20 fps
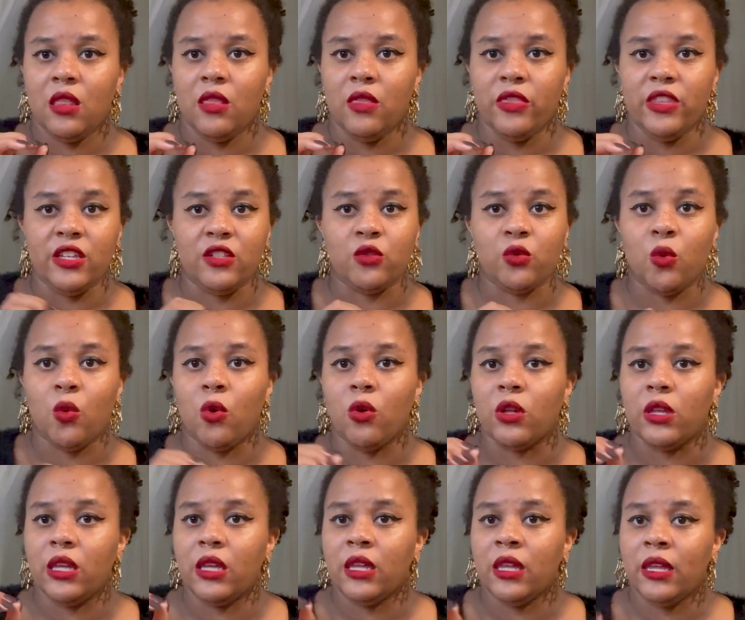this
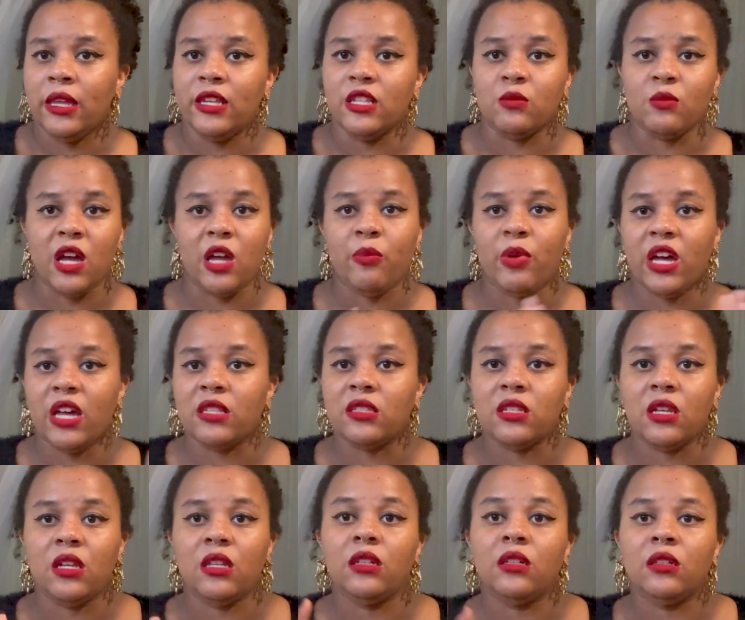orc is my
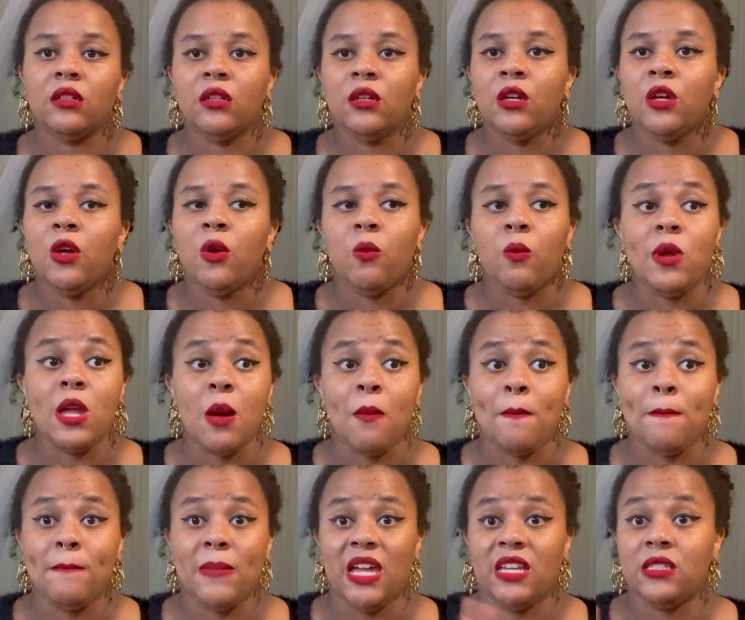person. We are
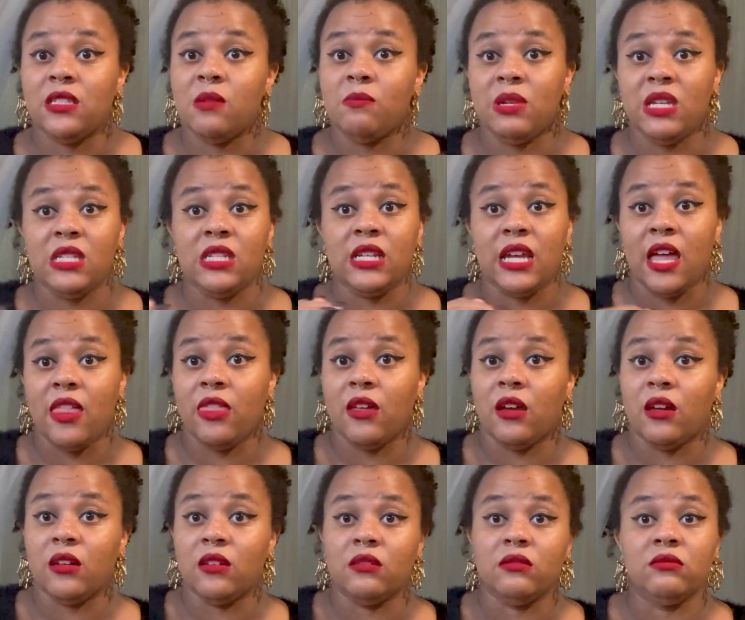meant to be
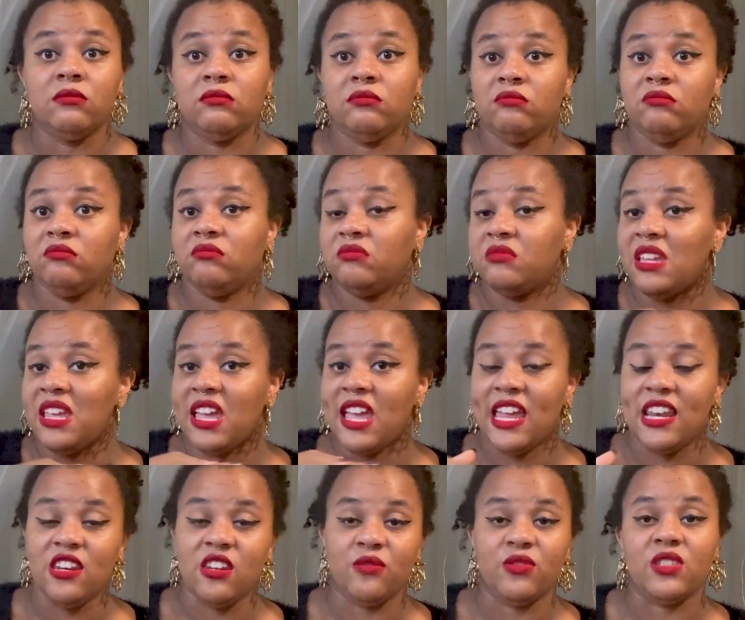together.
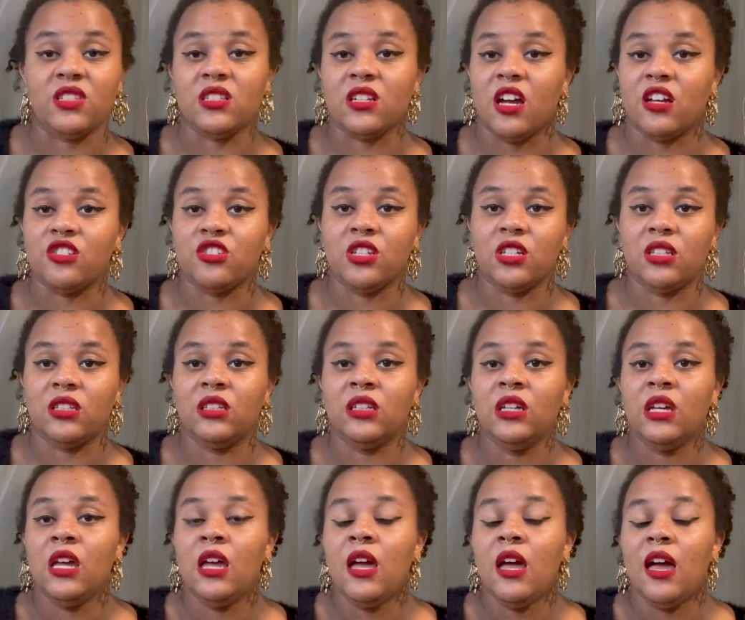End of discussion.
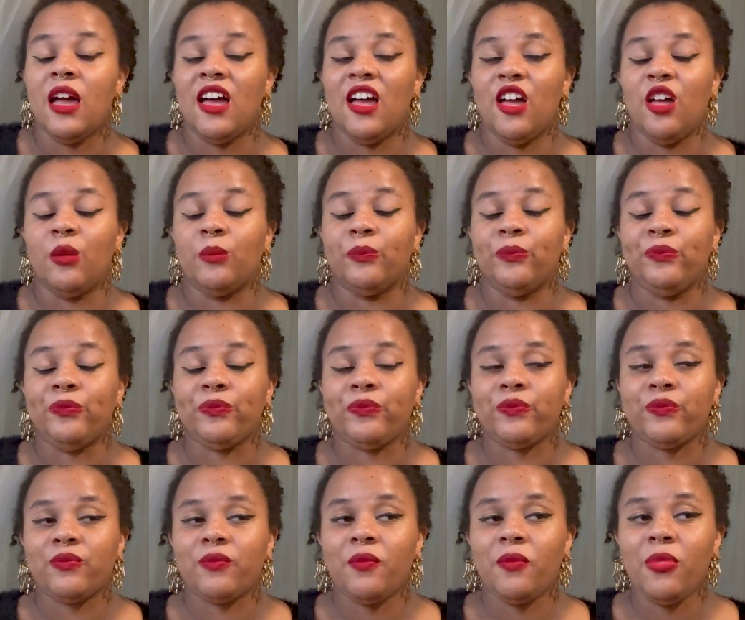Um,
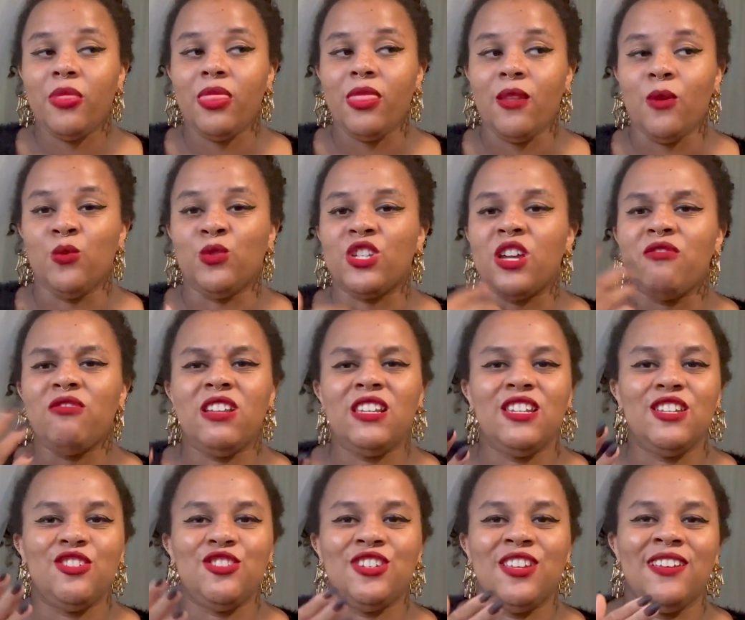which I
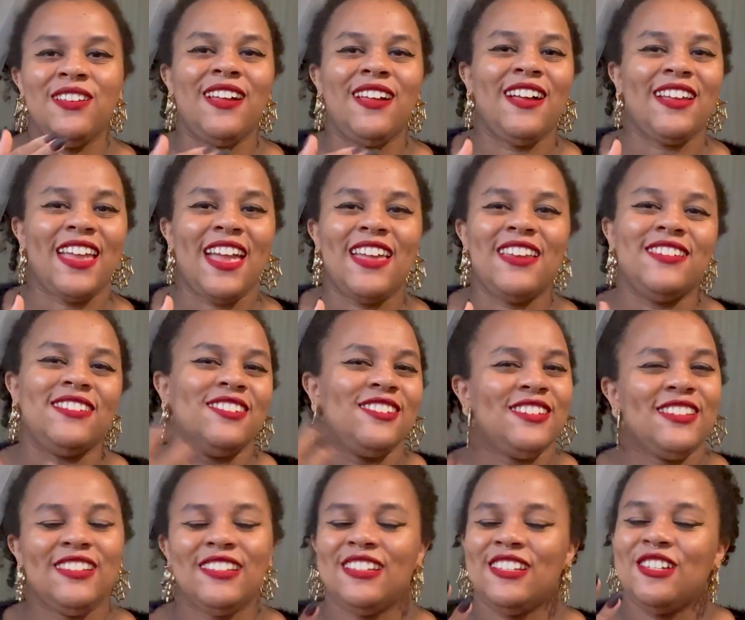really, again,
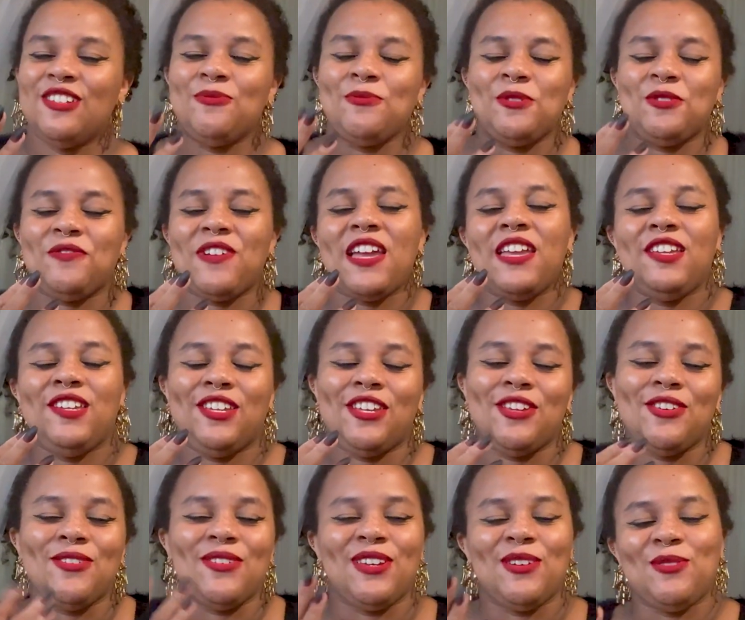was very
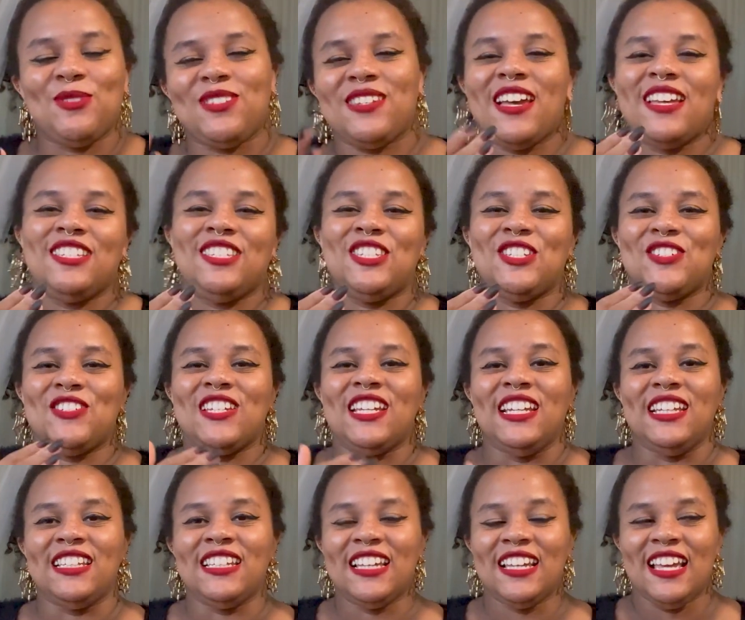cute and it was nice to
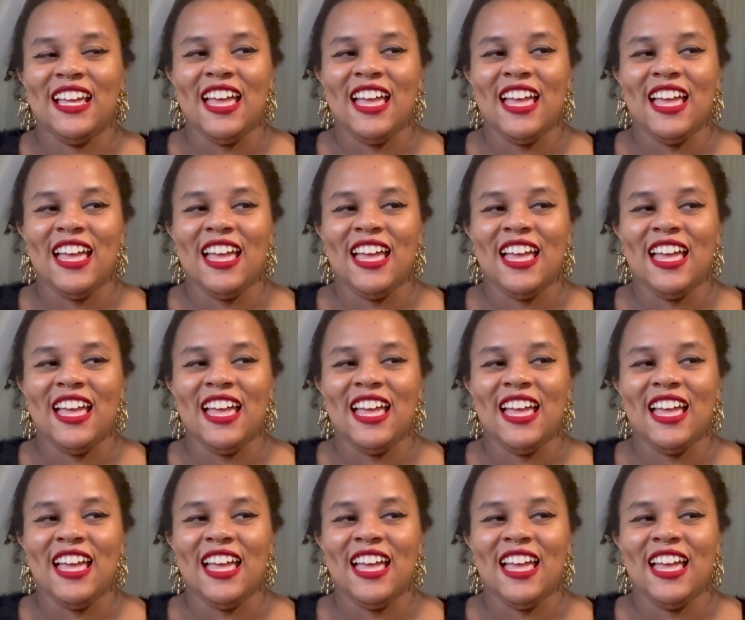read.